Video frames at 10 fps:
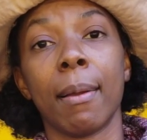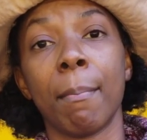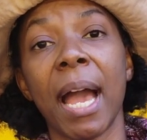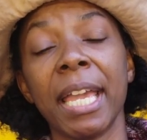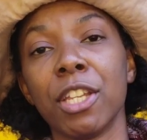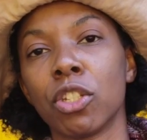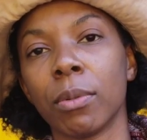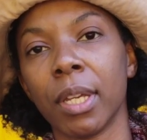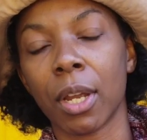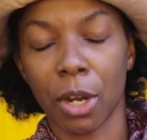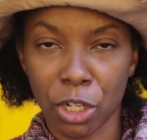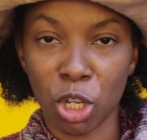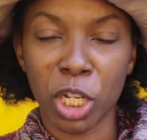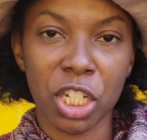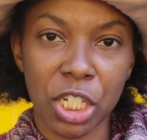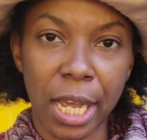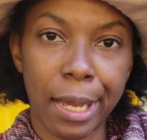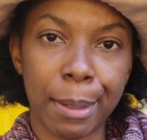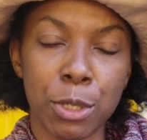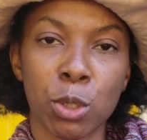My injury occurred on the
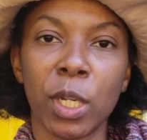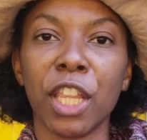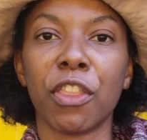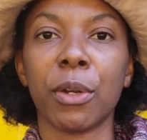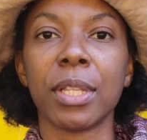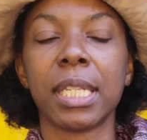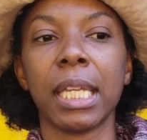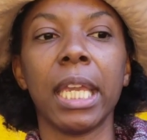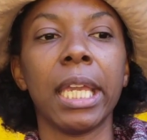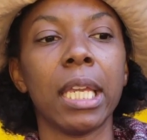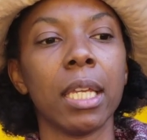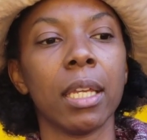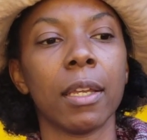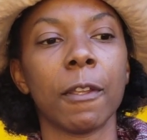job 2013.